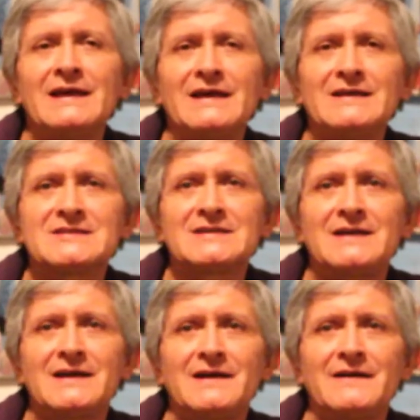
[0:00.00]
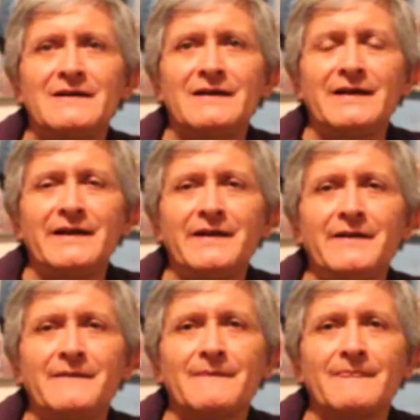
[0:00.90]
It's
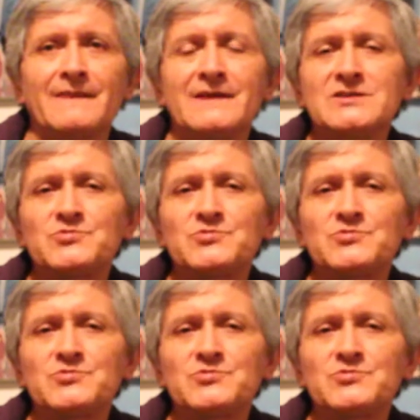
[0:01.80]
this